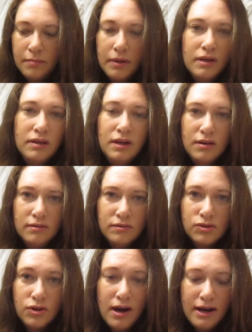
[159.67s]
But you know,
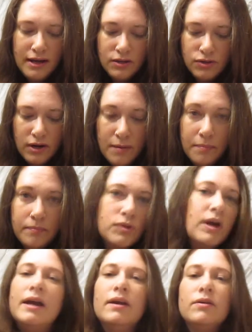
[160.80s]
try
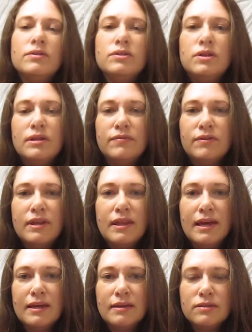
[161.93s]
on two different
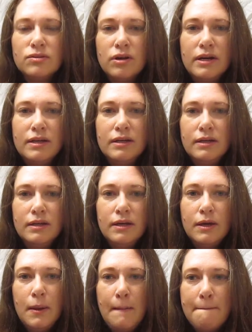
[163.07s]
things, try
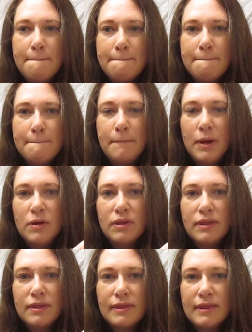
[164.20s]
both
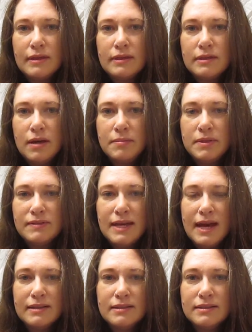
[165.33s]
types of
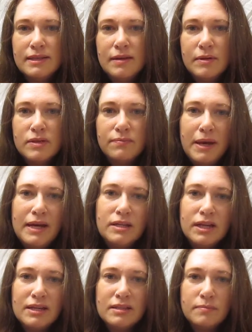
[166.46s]
tags and see which page
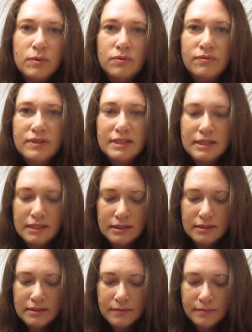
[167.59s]
gets more visitors.